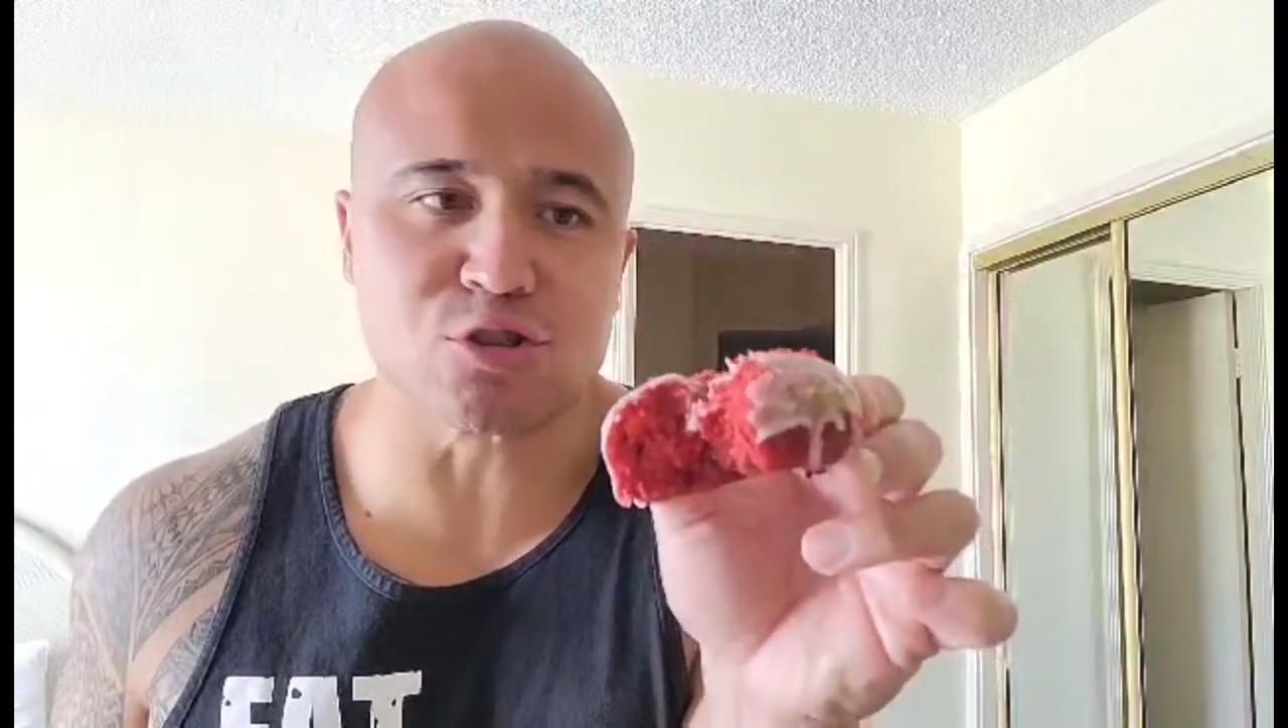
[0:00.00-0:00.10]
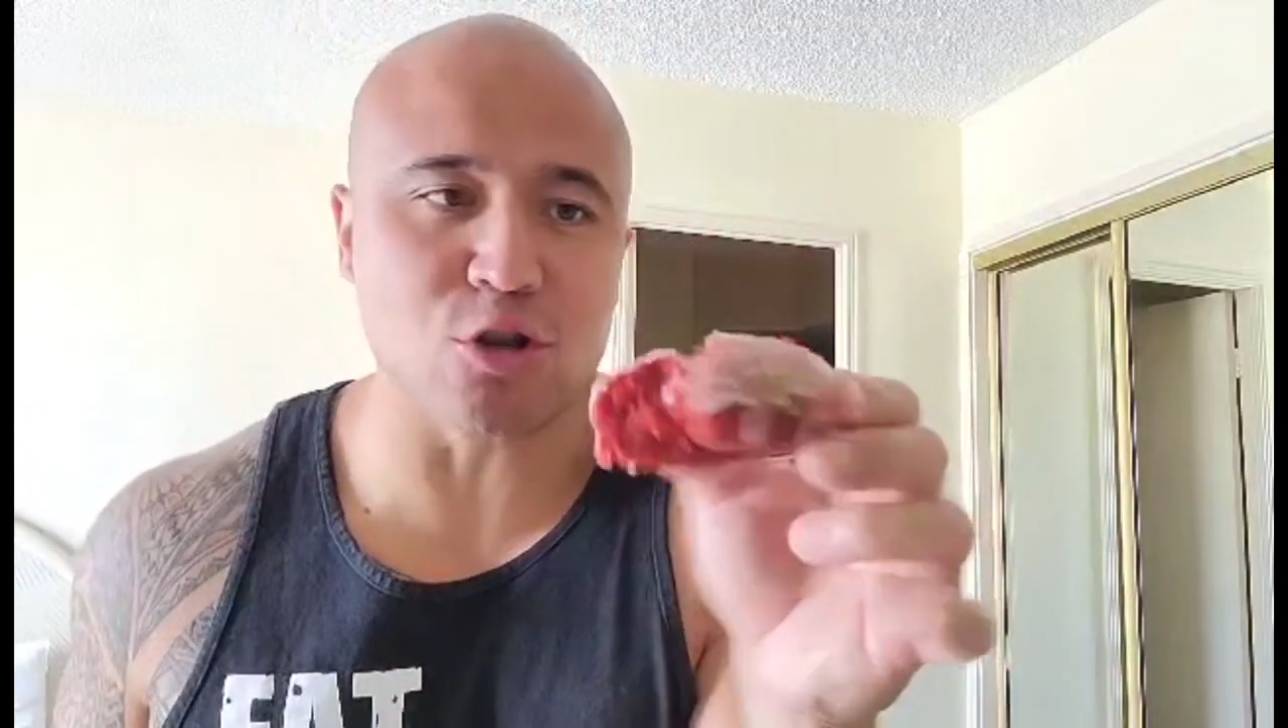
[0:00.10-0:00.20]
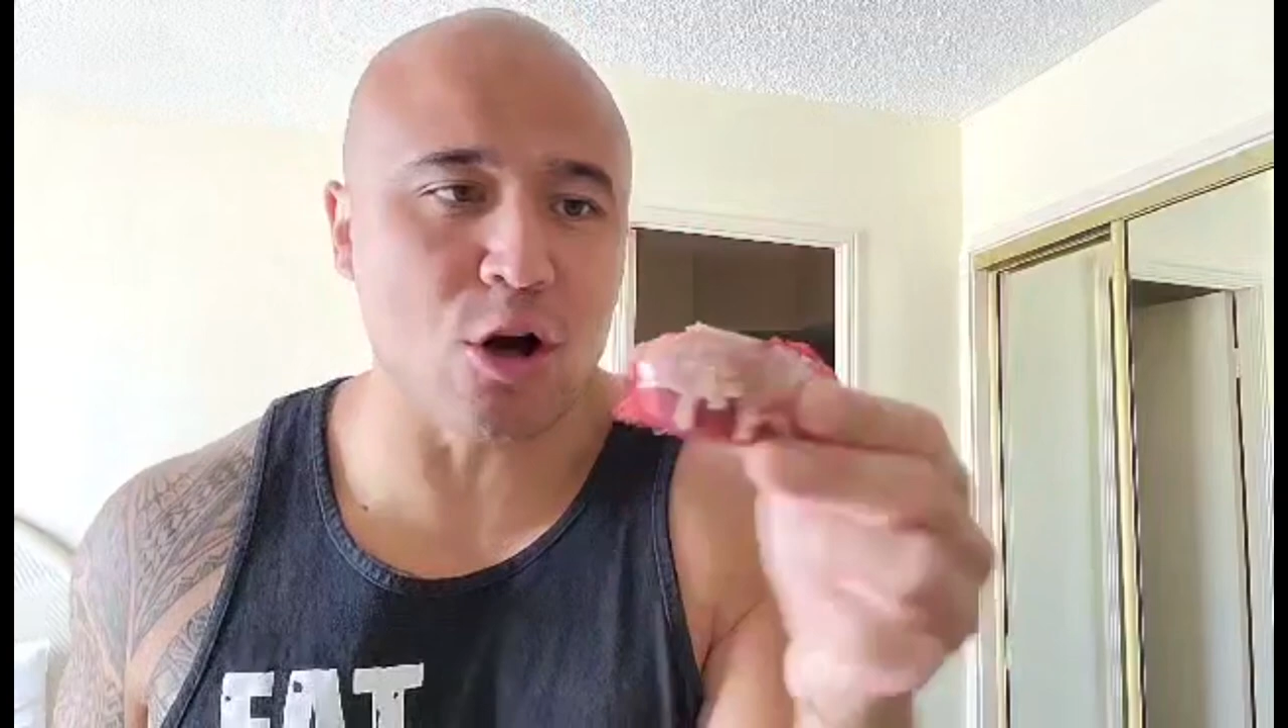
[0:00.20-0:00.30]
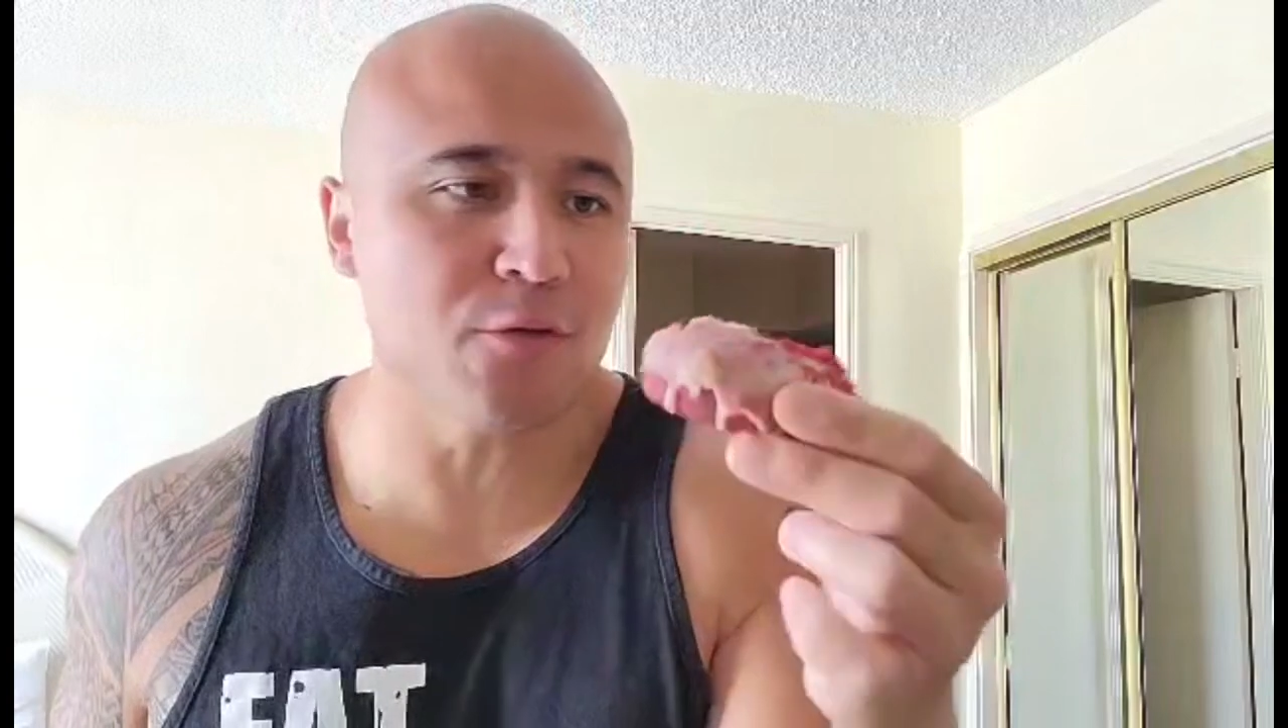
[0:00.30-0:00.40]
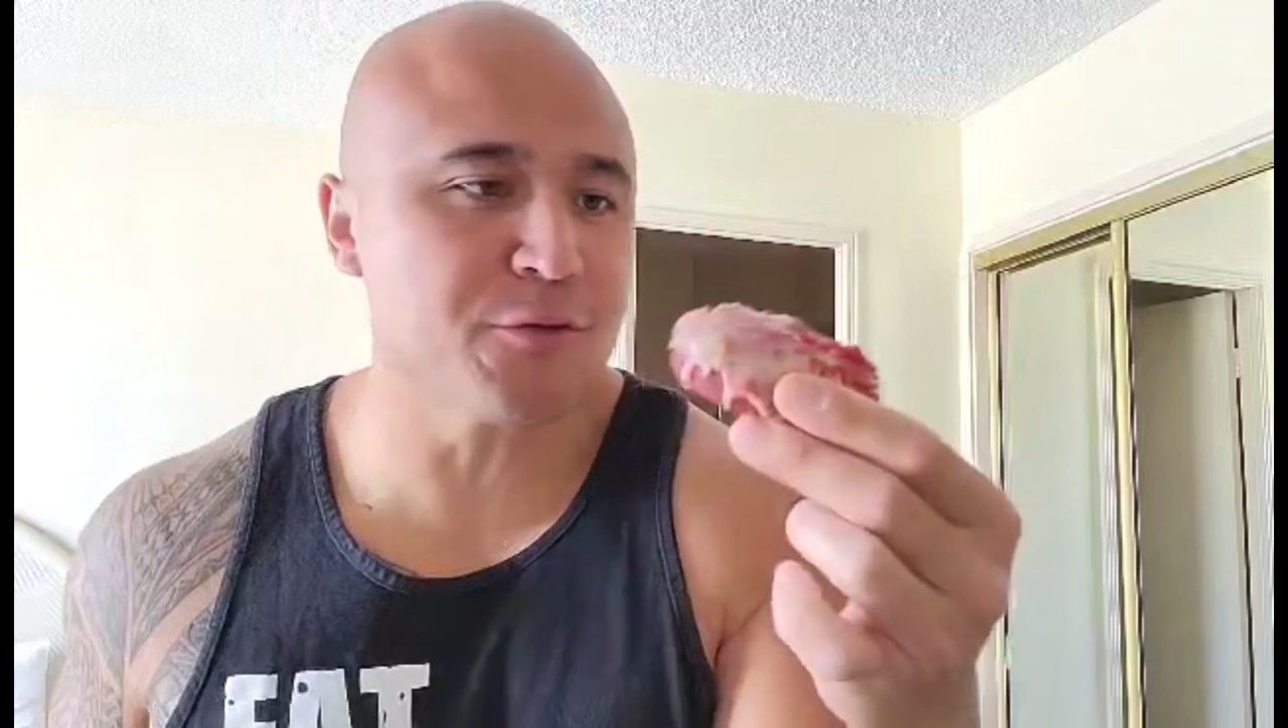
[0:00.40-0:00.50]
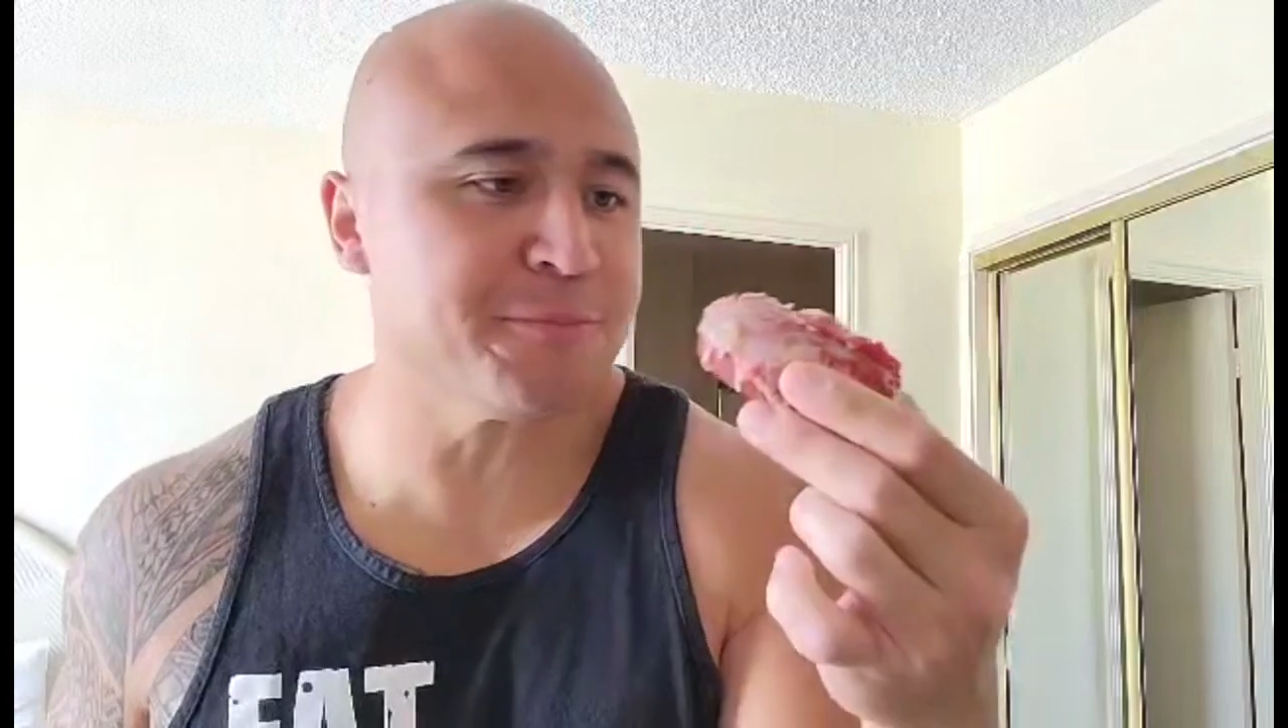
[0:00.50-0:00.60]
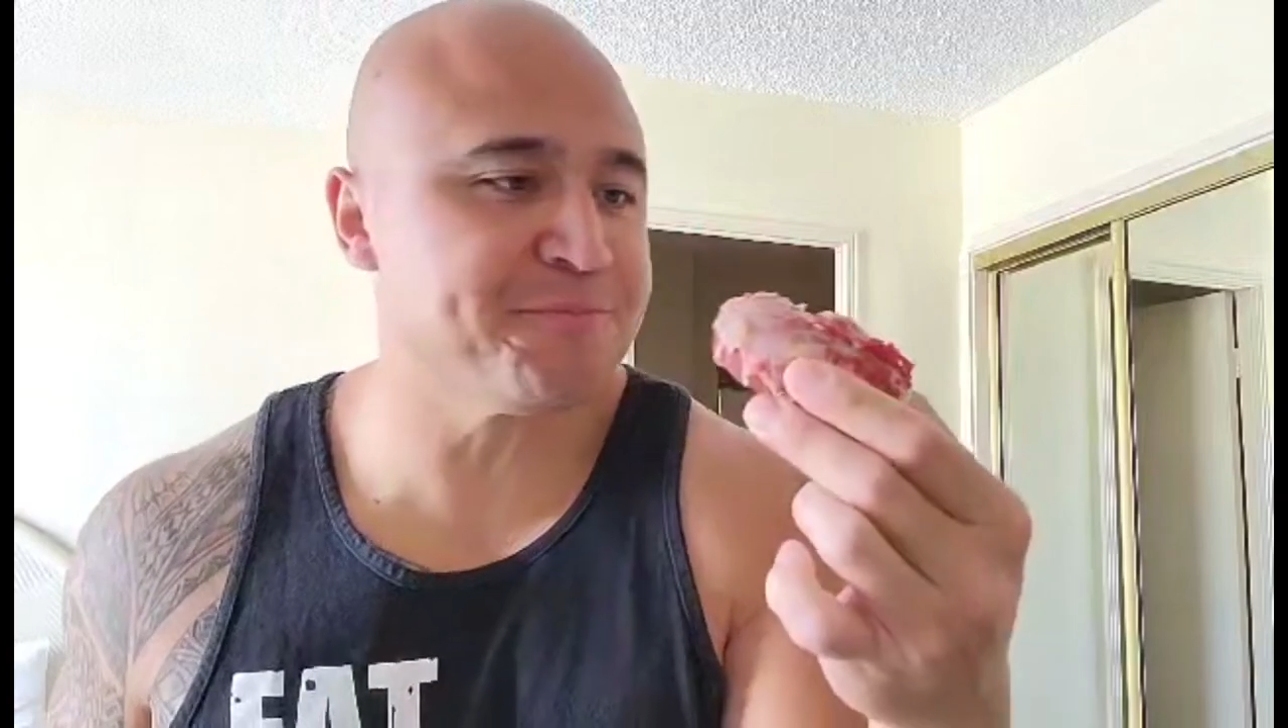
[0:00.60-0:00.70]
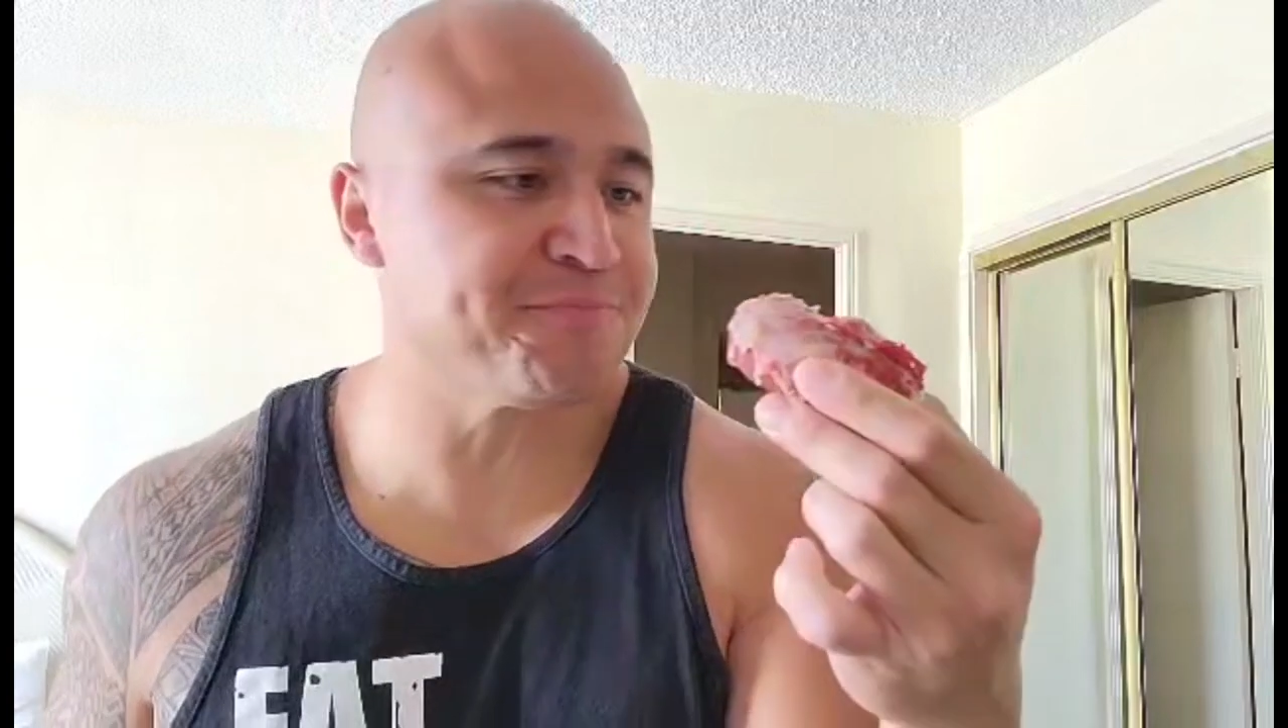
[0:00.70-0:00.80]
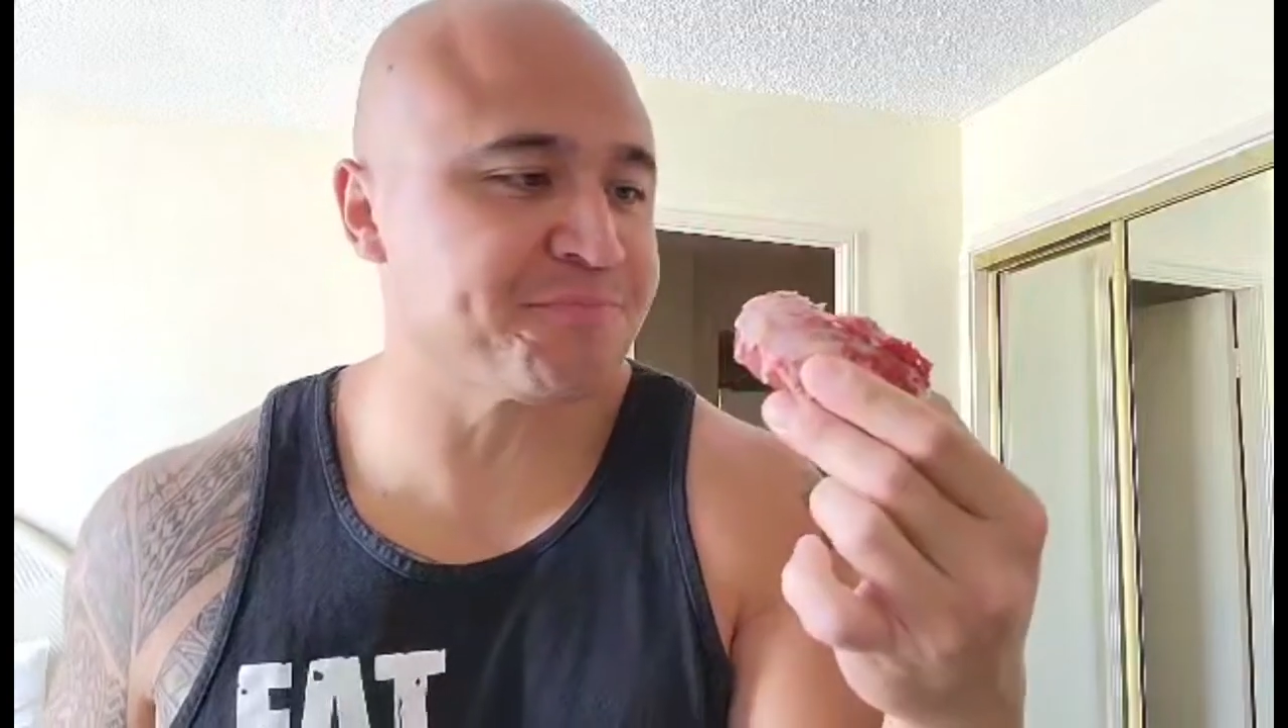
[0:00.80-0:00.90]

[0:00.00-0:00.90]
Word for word: soft,